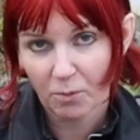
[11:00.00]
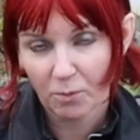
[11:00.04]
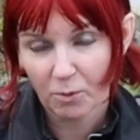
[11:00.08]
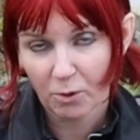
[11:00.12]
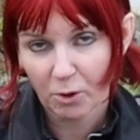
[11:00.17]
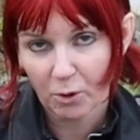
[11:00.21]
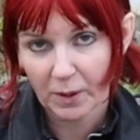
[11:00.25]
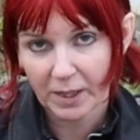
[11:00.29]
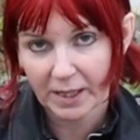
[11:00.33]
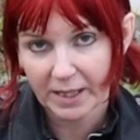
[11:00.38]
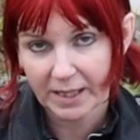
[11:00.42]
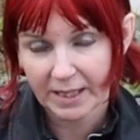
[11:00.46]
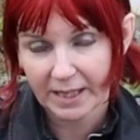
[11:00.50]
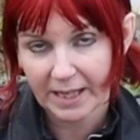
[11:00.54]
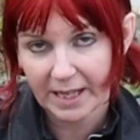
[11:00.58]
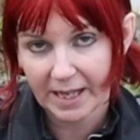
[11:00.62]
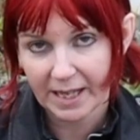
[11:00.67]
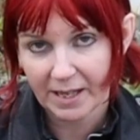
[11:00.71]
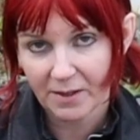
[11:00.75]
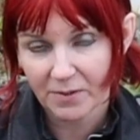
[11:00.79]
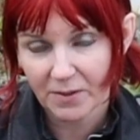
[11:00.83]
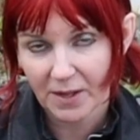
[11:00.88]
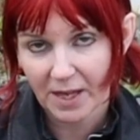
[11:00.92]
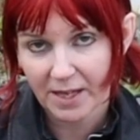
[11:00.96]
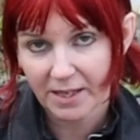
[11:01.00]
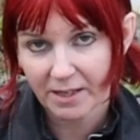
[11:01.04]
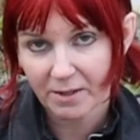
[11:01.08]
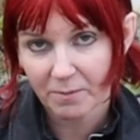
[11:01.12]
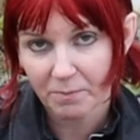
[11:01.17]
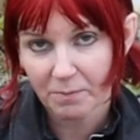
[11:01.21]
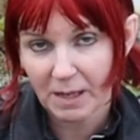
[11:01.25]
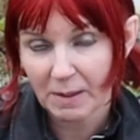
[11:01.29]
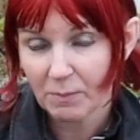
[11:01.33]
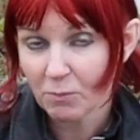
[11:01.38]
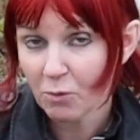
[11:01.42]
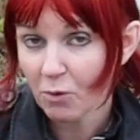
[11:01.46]
more quickly. They
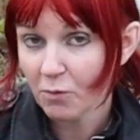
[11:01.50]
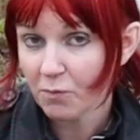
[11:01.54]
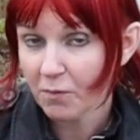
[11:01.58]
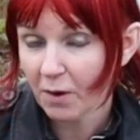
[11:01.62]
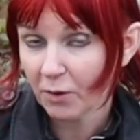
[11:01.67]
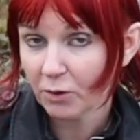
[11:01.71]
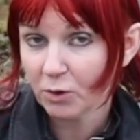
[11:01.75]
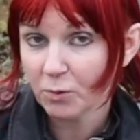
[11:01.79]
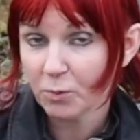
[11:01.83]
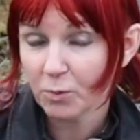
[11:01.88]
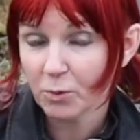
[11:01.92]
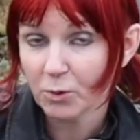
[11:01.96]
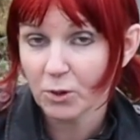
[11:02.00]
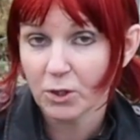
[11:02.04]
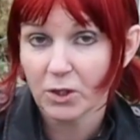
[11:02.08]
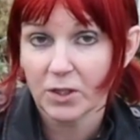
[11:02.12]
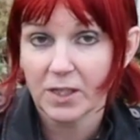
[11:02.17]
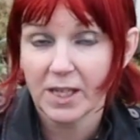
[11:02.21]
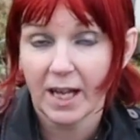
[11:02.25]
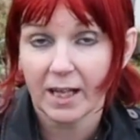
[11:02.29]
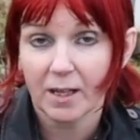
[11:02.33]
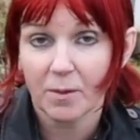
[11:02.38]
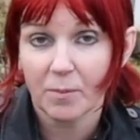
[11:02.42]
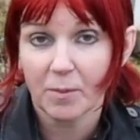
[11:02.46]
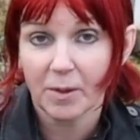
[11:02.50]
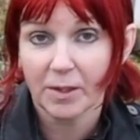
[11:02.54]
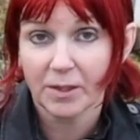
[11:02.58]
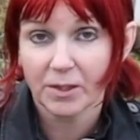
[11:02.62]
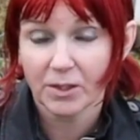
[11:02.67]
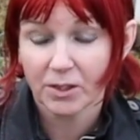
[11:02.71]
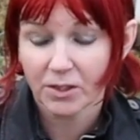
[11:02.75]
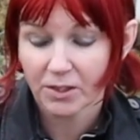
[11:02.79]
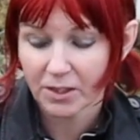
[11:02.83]
can be more vulnerable to the elements.